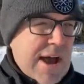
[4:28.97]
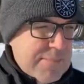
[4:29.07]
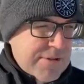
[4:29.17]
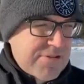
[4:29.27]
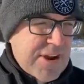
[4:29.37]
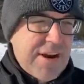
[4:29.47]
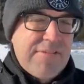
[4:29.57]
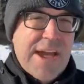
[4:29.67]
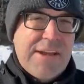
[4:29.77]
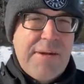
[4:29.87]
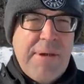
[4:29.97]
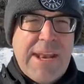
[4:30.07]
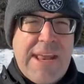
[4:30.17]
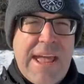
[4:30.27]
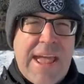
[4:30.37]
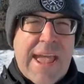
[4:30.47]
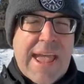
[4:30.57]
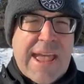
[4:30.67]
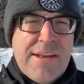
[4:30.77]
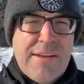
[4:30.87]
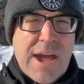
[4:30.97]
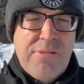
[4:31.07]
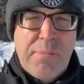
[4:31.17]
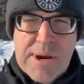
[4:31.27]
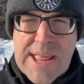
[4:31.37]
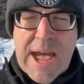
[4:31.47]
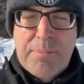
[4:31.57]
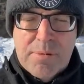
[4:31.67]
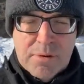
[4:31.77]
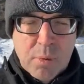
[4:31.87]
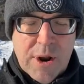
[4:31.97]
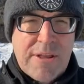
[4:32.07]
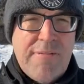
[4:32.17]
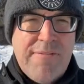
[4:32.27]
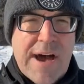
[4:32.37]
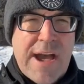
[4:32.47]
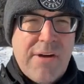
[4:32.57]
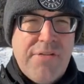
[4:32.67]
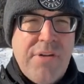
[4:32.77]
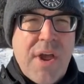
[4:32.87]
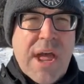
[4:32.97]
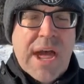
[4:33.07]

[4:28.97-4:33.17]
I'm the chair of that committee, and I was pretty happy with one of the files.